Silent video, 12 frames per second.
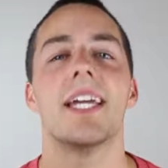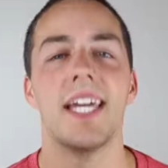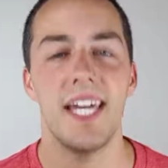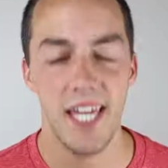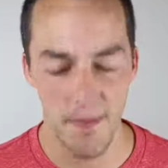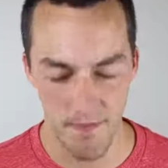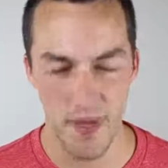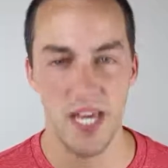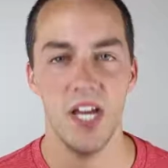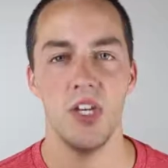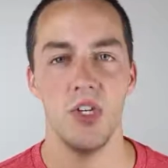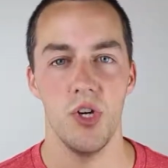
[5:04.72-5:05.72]
keep
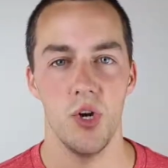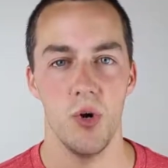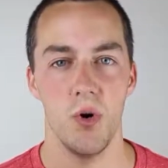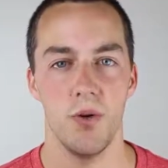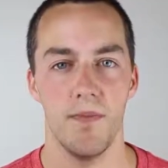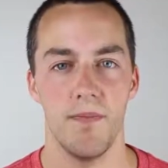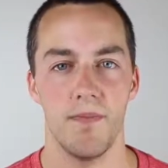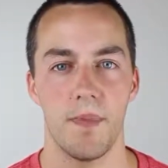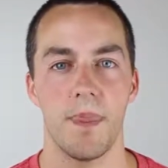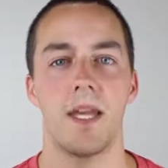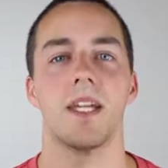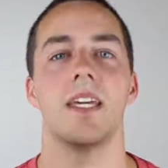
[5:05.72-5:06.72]
being you,
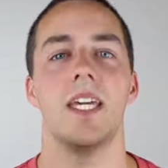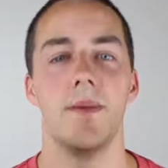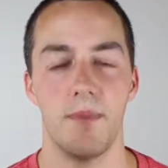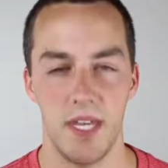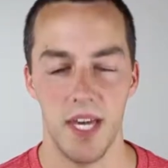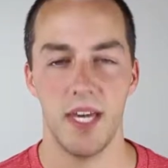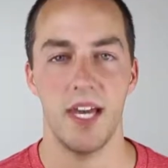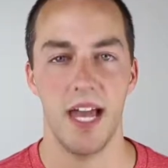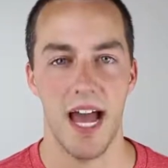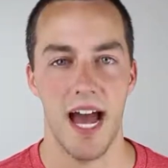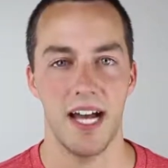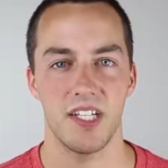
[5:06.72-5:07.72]
keep kicking
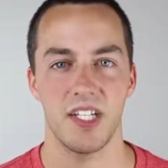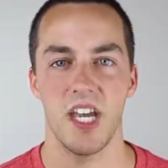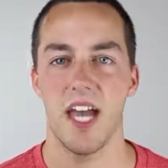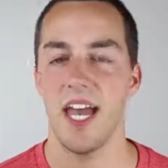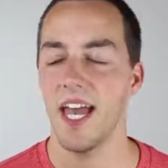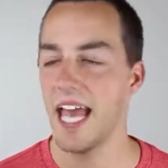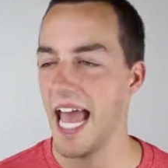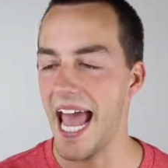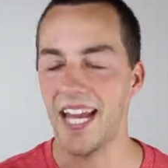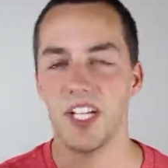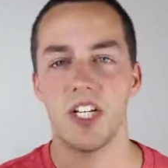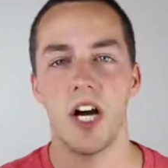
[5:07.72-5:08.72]
ass,
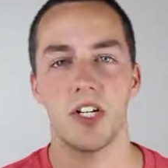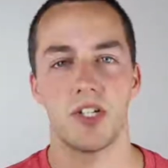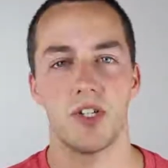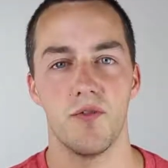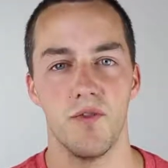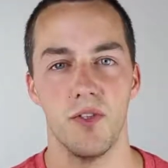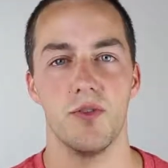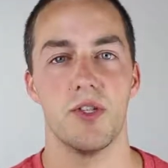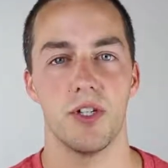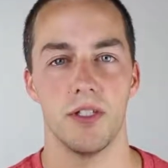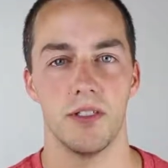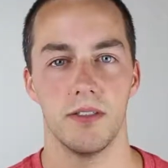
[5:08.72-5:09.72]
and touch the
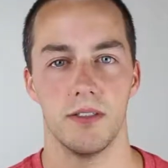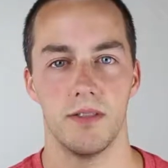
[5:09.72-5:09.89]
future.